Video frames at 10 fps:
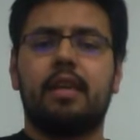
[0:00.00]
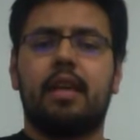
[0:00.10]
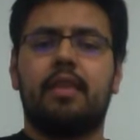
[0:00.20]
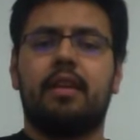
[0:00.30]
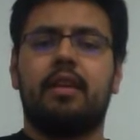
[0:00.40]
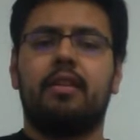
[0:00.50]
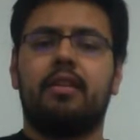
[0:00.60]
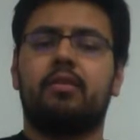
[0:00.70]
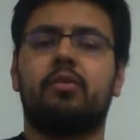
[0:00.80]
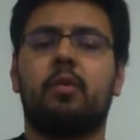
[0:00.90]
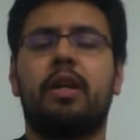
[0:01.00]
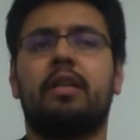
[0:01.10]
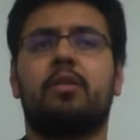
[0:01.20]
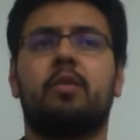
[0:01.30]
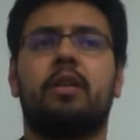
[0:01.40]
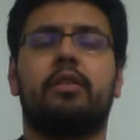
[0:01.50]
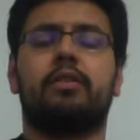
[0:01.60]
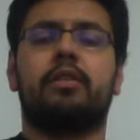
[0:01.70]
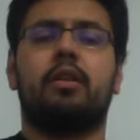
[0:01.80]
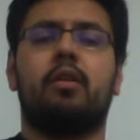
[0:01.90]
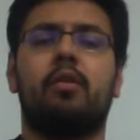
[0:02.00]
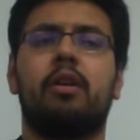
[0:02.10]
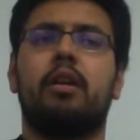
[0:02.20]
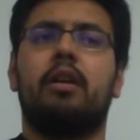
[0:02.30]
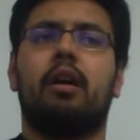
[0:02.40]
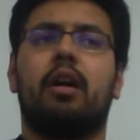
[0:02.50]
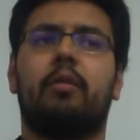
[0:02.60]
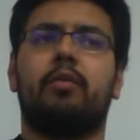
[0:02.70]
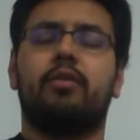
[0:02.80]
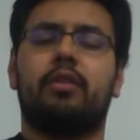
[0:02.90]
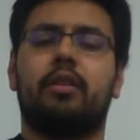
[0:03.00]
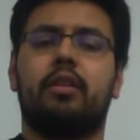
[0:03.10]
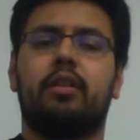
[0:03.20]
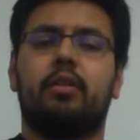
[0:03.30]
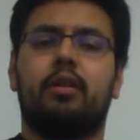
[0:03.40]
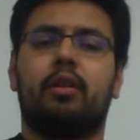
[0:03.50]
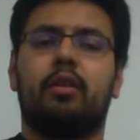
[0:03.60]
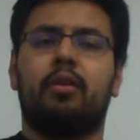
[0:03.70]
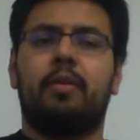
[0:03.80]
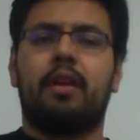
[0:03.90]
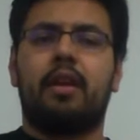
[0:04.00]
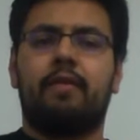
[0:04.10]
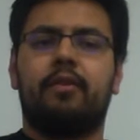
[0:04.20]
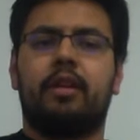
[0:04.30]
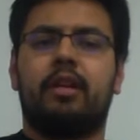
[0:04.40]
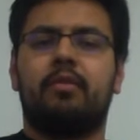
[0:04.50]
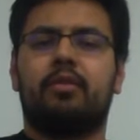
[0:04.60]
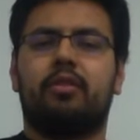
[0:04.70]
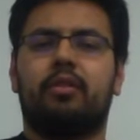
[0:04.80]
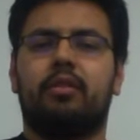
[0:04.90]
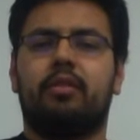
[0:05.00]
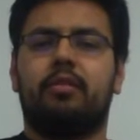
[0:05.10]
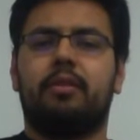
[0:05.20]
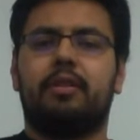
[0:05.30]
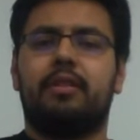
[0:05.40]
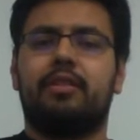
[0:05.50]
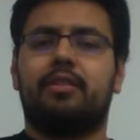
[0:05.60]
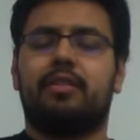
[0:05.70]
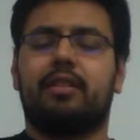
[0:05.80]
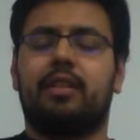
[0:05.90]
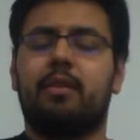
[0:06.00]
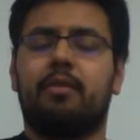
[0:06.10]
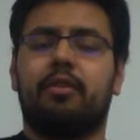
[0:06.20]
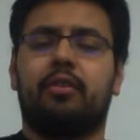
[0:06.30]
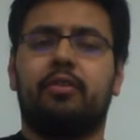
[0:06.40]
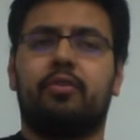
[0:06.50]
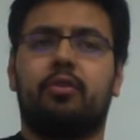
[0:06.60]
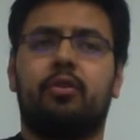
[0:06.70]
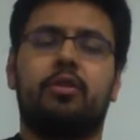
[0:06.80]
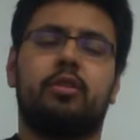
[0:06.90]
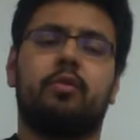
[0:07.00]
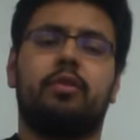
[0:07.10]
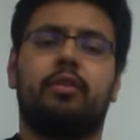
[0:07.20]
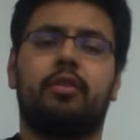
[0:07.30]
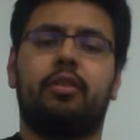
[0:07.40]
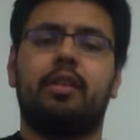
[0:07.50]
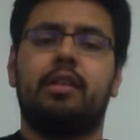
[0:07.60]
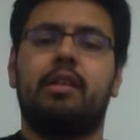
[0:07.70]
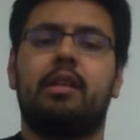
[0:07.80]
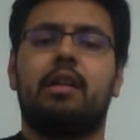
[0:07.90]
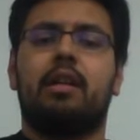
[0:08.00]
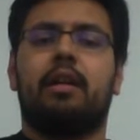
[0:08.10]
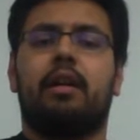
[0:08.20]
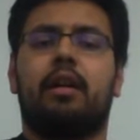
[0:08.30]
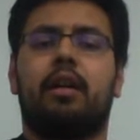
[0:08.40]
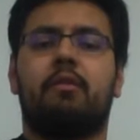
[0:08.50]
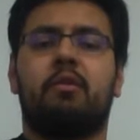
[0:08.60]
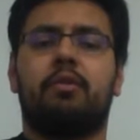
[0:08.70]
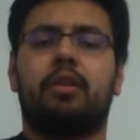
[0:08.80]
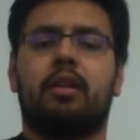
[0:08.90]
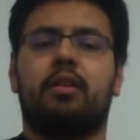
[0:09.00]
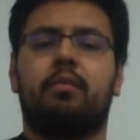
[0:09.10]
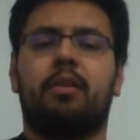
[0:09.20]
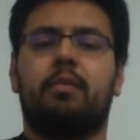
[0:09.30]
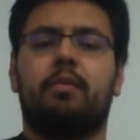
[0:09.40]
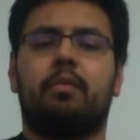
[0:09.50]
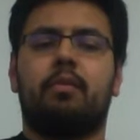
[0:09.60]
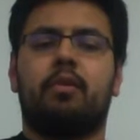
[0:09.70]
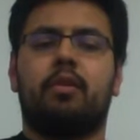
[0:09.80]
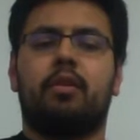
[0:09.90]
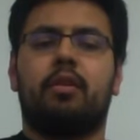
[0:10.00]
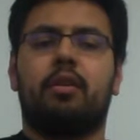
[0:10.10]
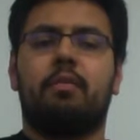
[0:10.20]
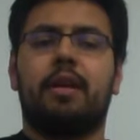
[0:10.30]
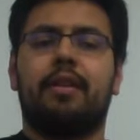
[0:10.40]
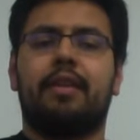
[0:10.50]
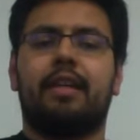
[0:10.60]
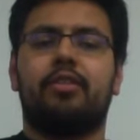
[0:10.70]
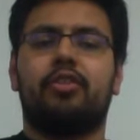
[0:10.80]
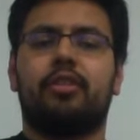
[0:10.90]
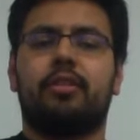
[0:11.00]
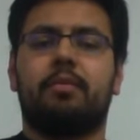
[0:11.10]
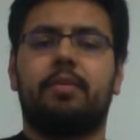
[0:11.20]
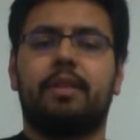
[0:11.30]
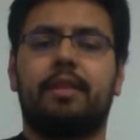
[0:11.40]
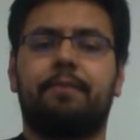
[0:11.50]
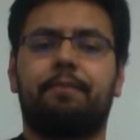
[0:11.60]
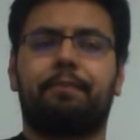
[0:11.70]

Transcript: And then there's weight as well. So usually a little bit heavier items are a little bit easier to keep under control just when you're learning. And we'll talk a little bit more about that in just a bit.